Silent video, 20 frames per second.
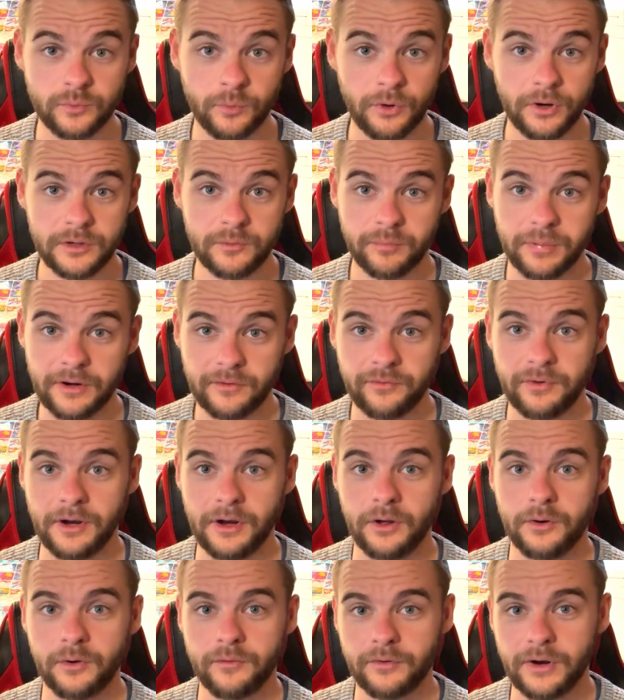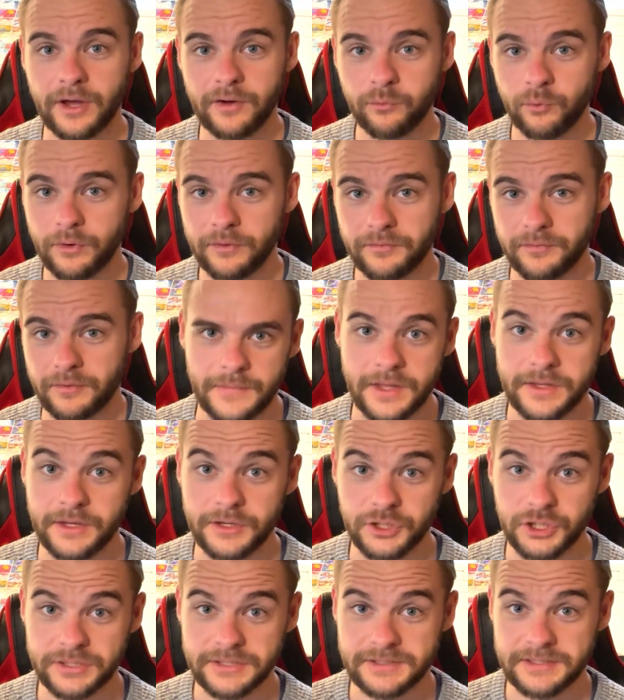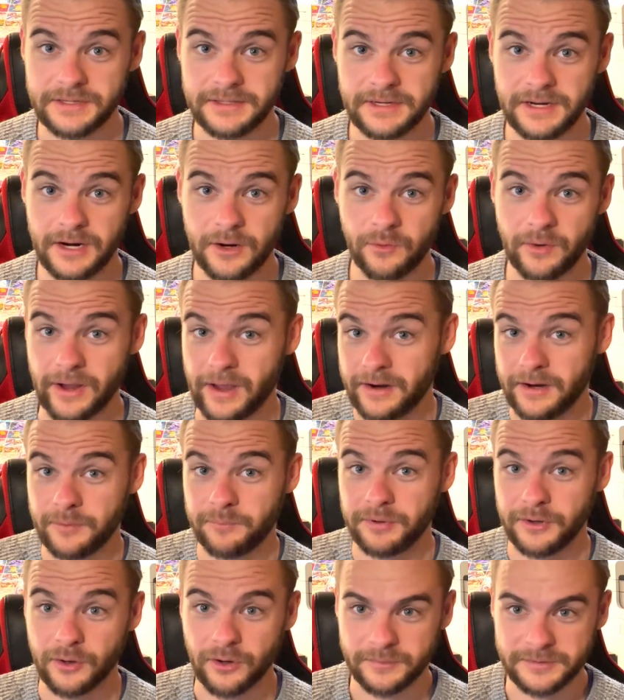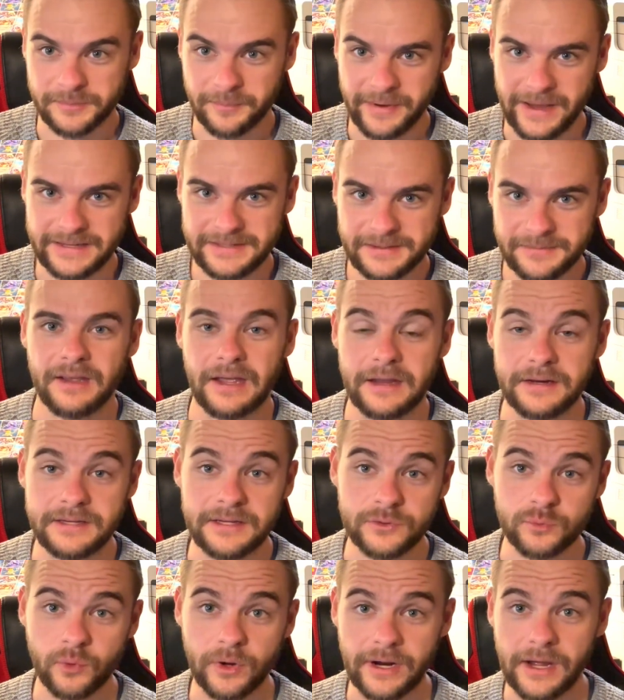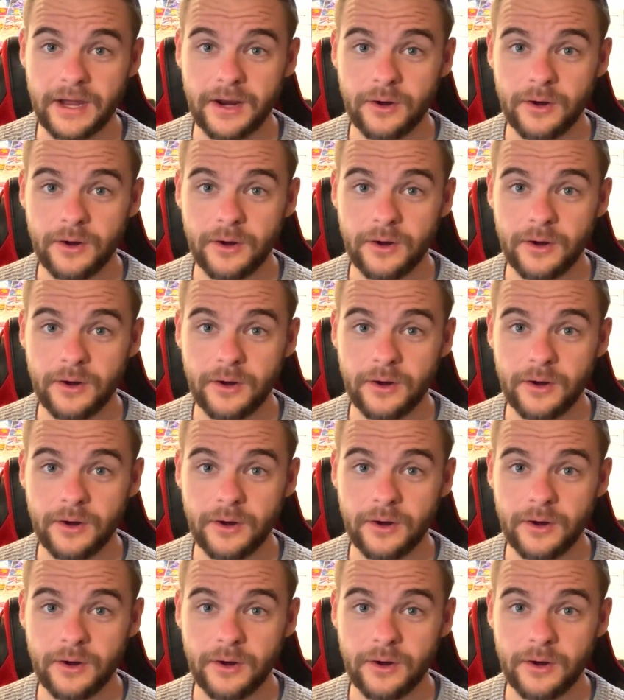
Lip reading: bought but fell out of love with, and they just sit there and it becomes a mess. And here's what I